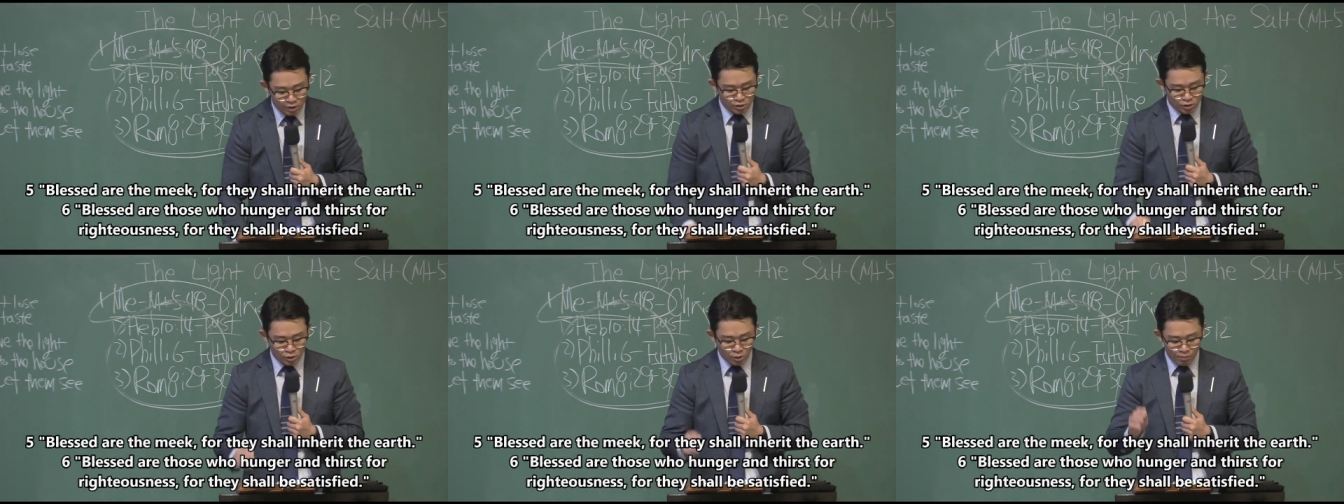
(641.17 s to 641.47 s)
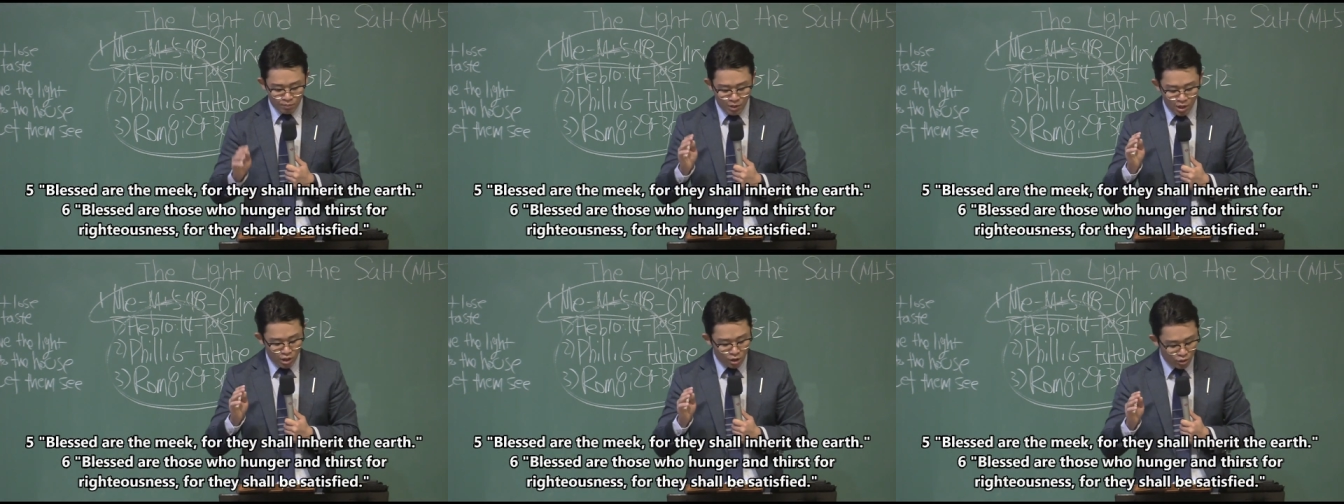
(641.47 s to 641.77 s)
So
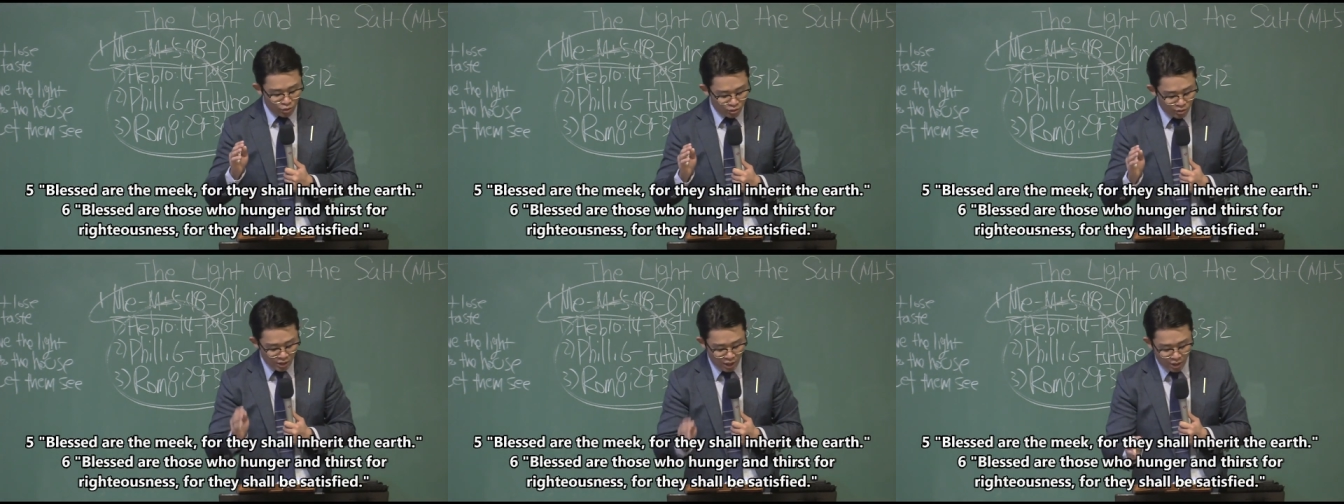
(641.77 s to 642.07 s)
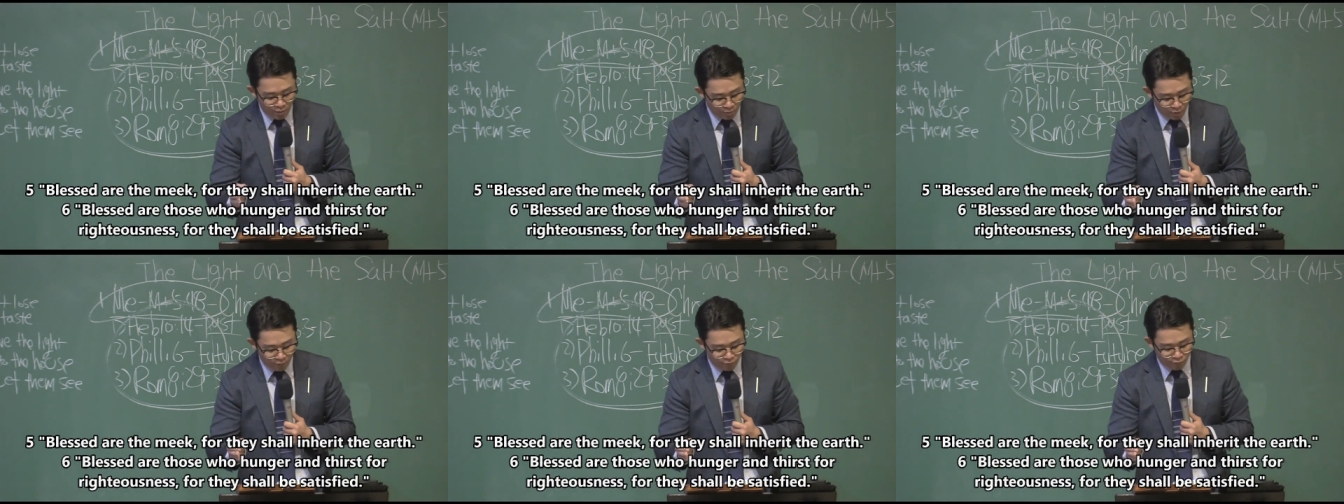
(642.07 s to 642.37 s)
may you
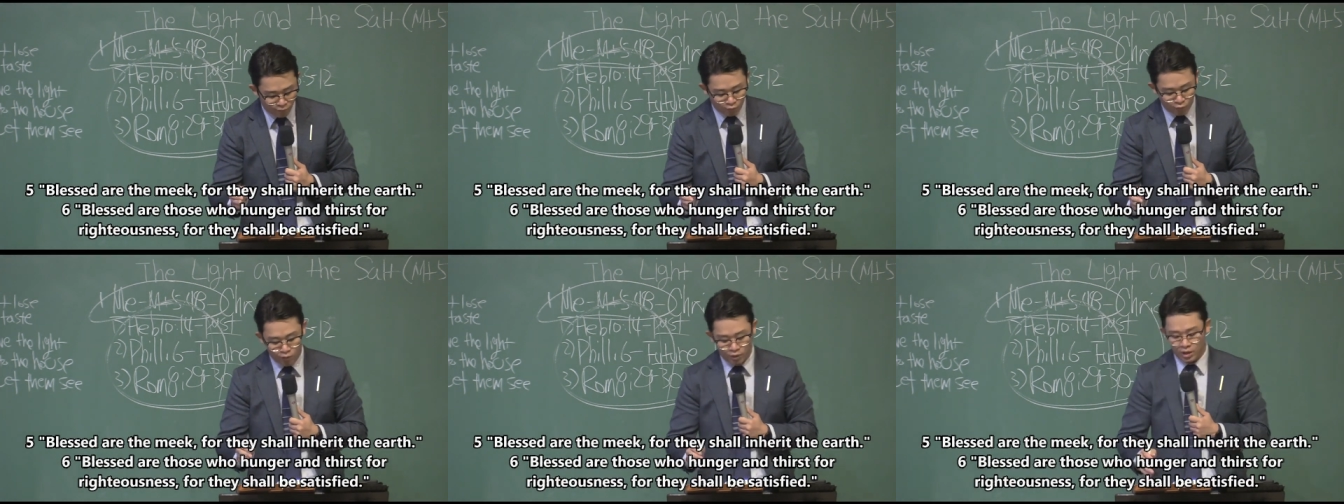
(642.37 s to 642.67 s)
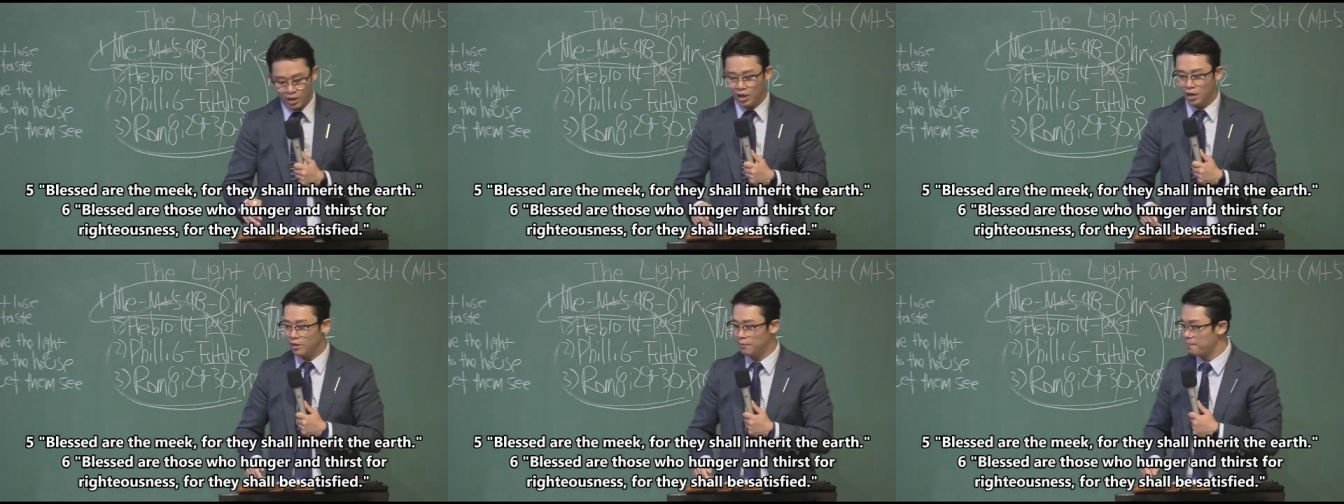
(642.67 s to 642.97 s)
never
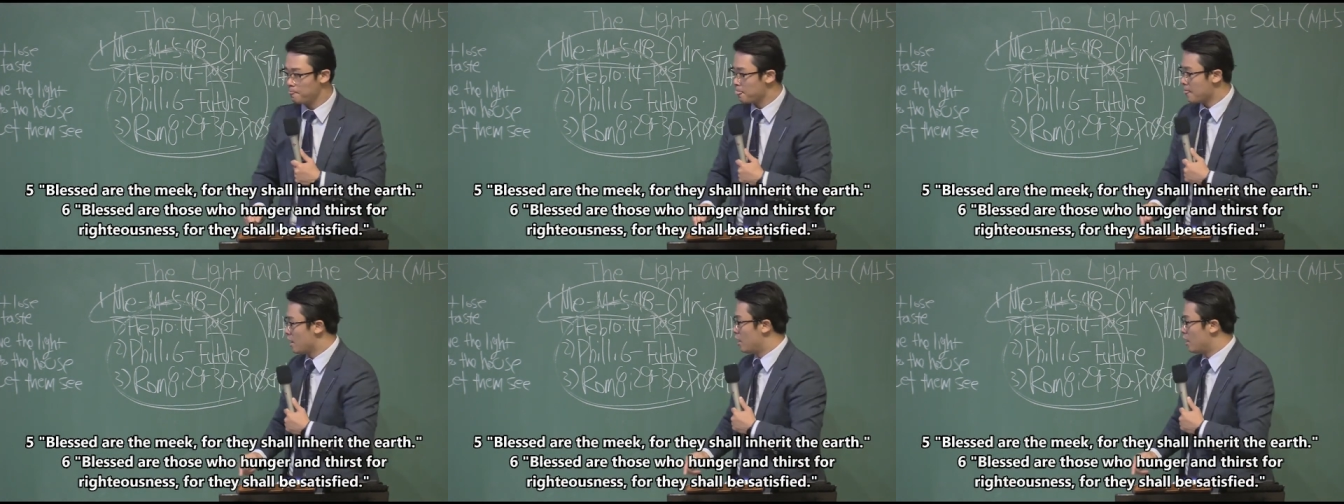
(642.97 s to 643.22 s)
forget